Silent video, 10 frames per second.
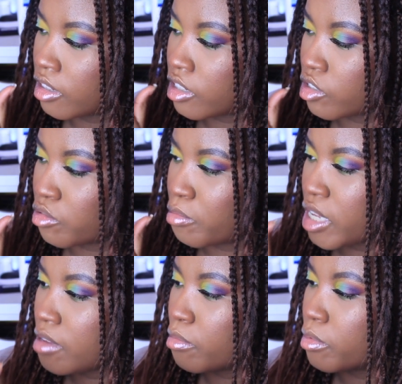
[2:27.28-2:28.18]
Let's do
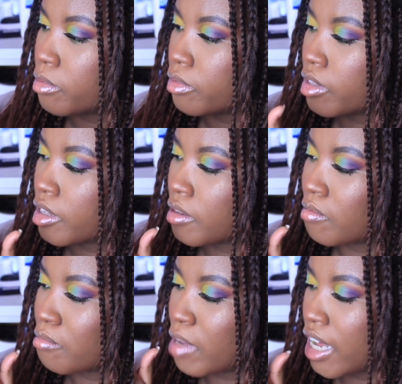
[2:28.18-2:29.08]
beep,
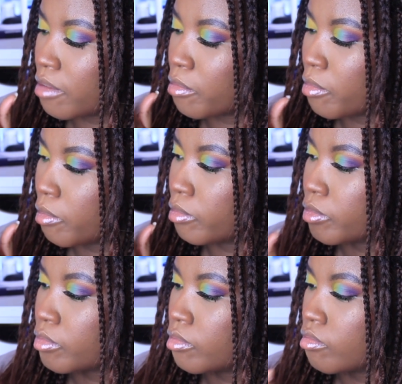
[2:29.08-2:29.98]
bop,
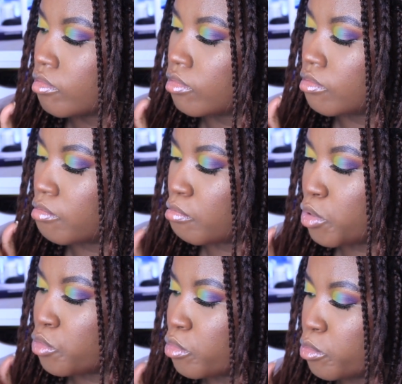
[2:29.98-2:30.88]
boop.